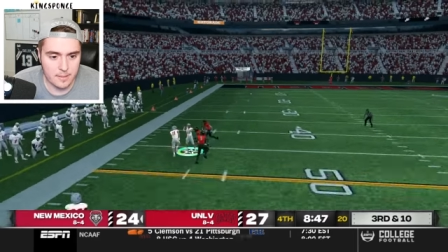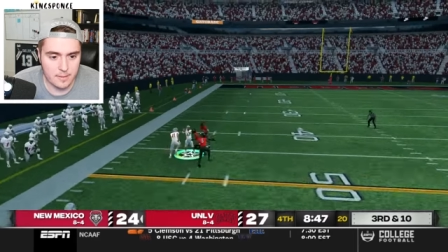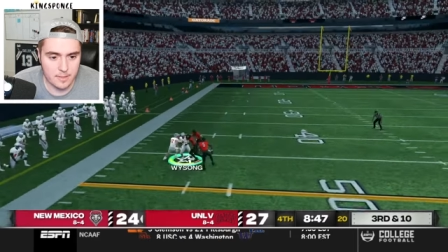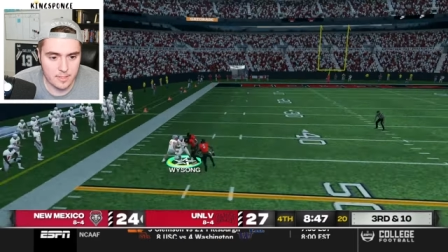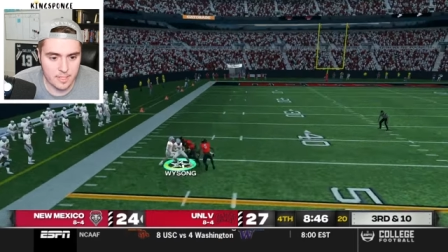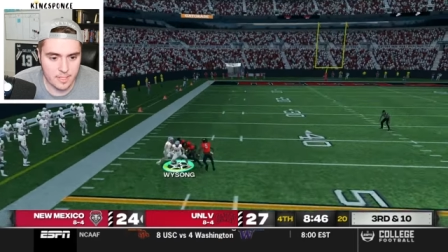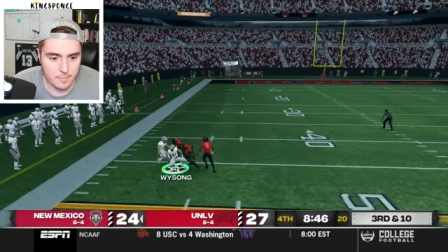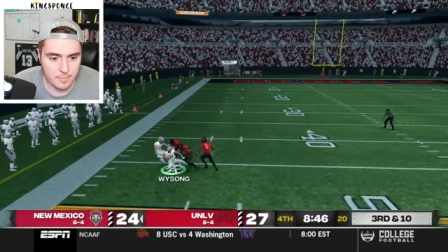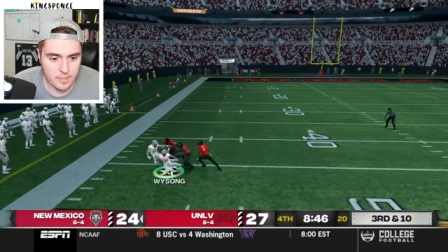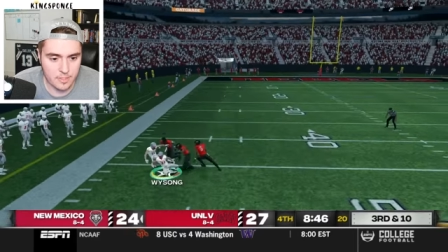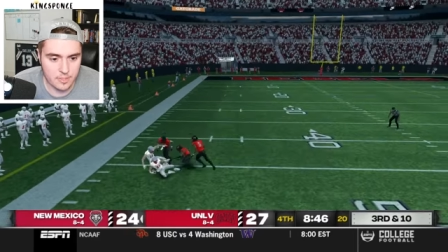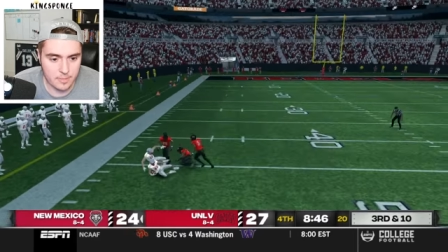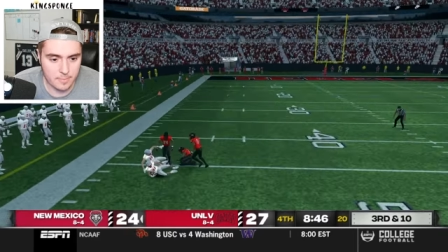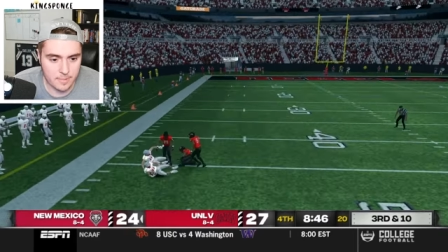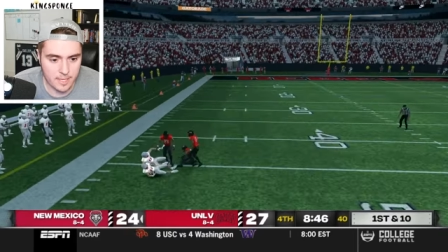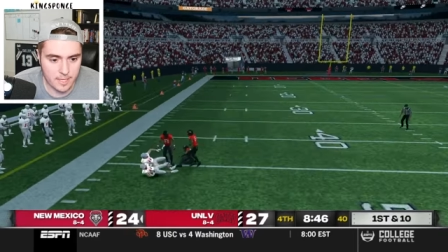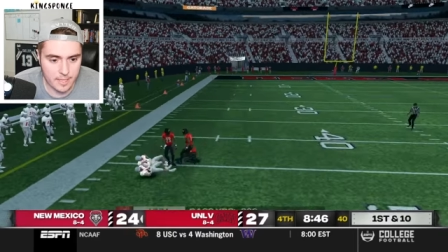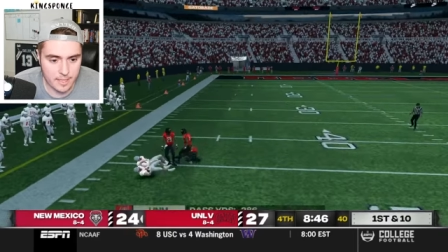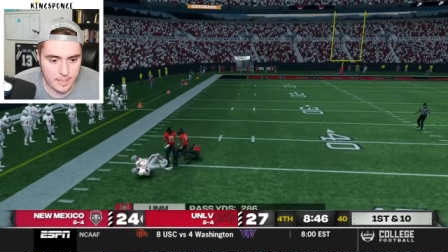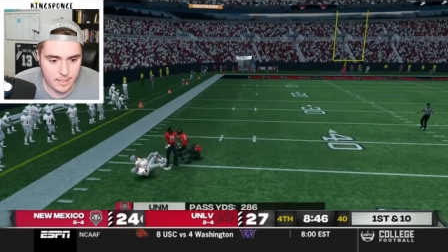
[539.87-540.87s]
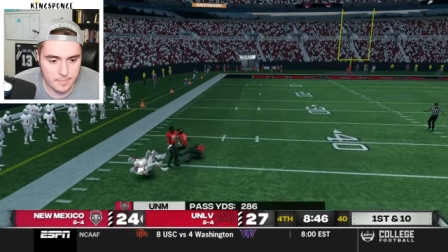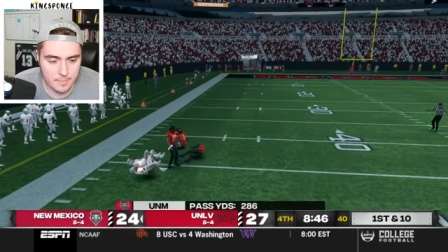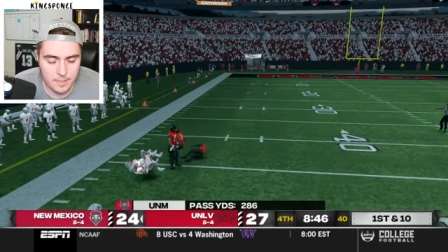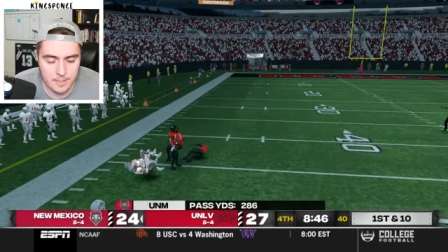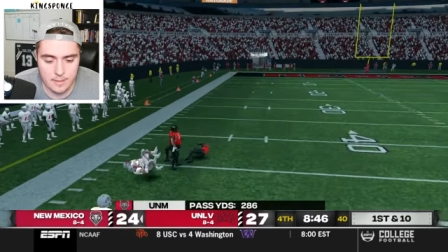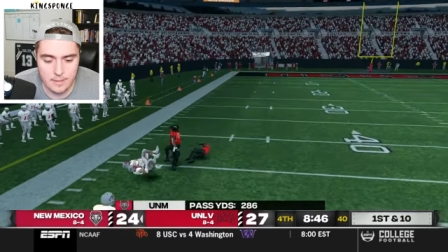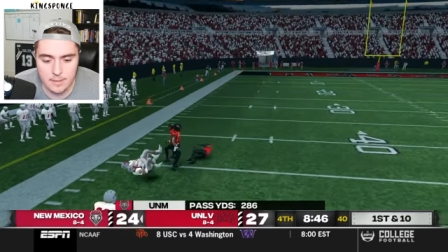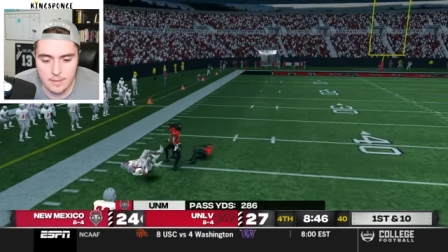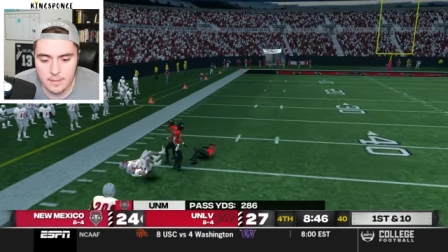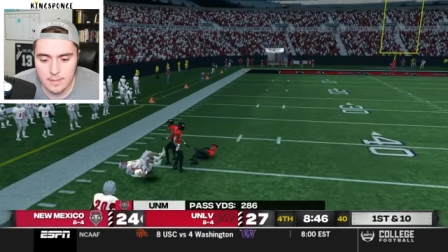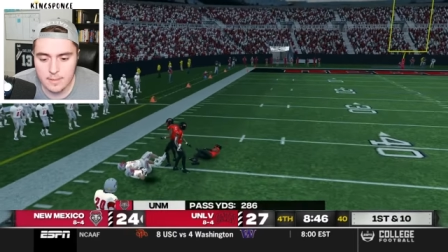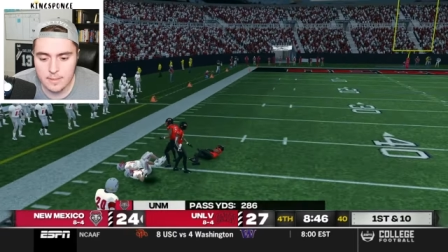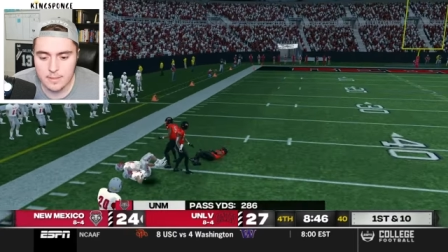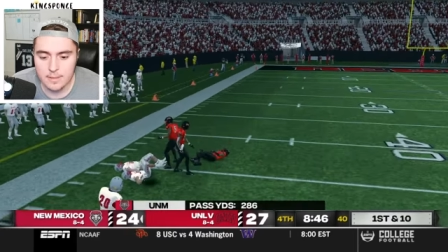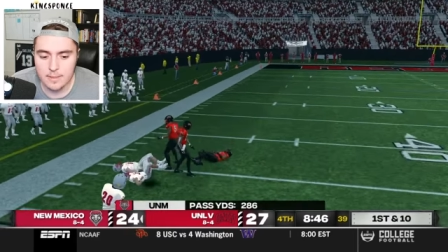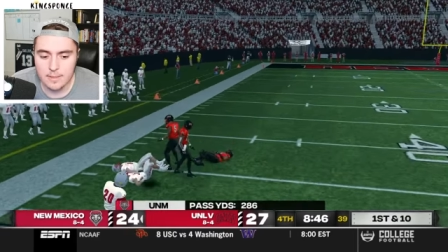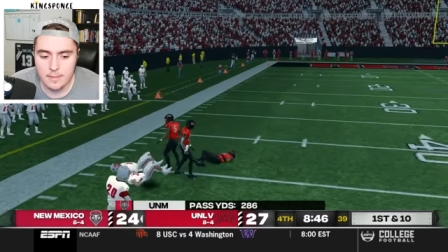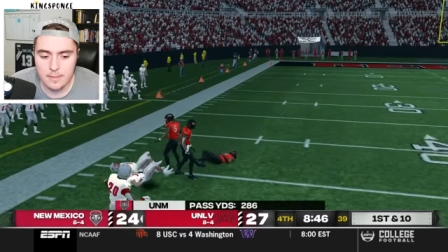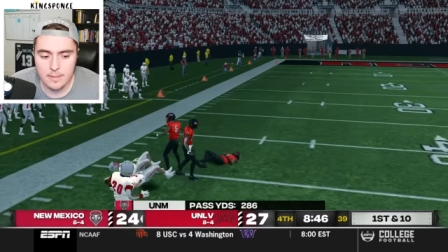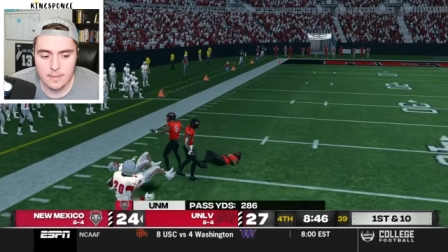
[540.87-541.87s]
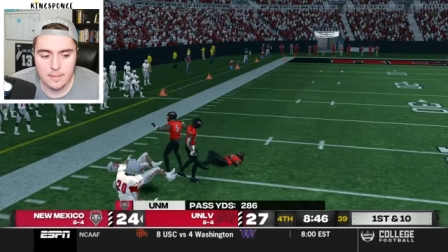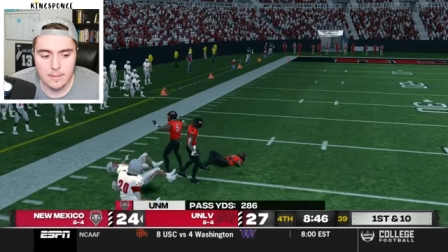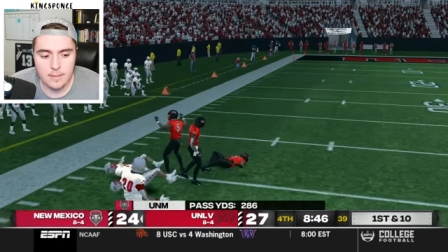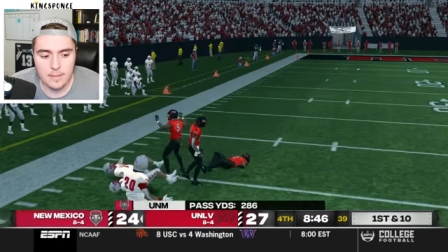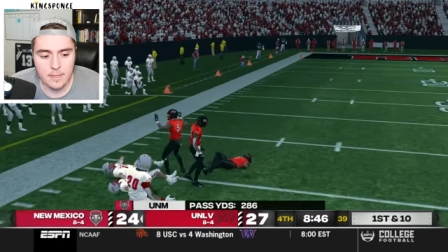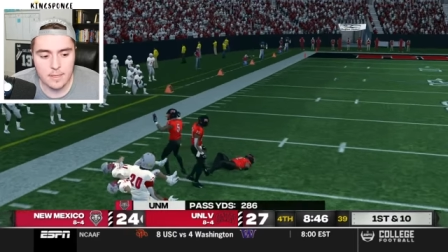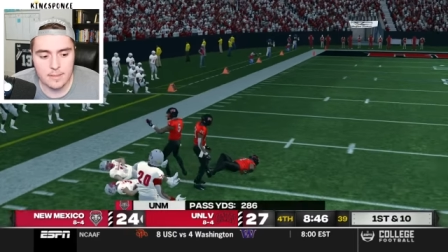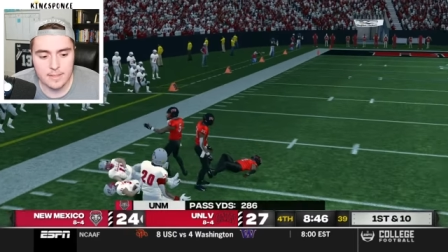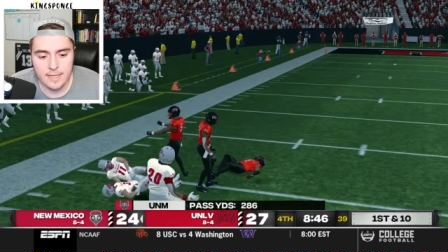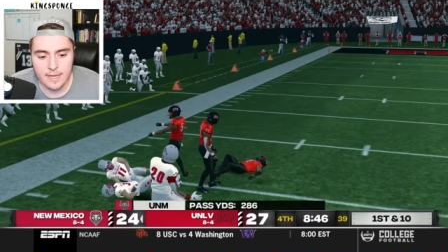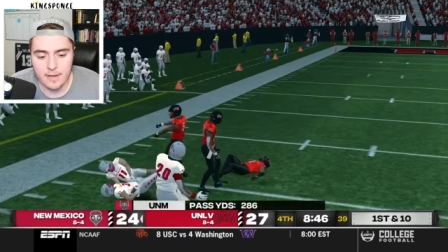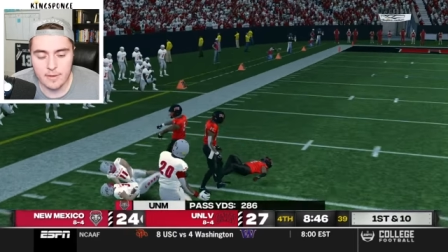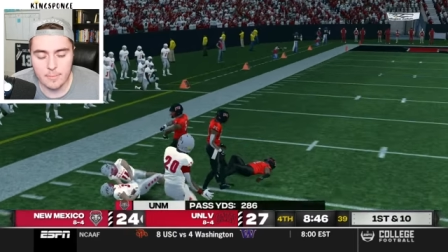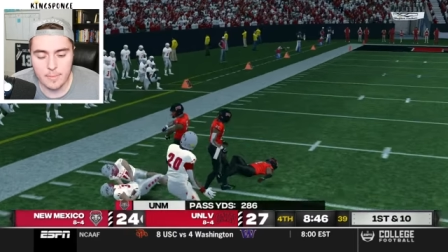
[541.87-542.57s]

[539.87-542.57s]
Championship game. Down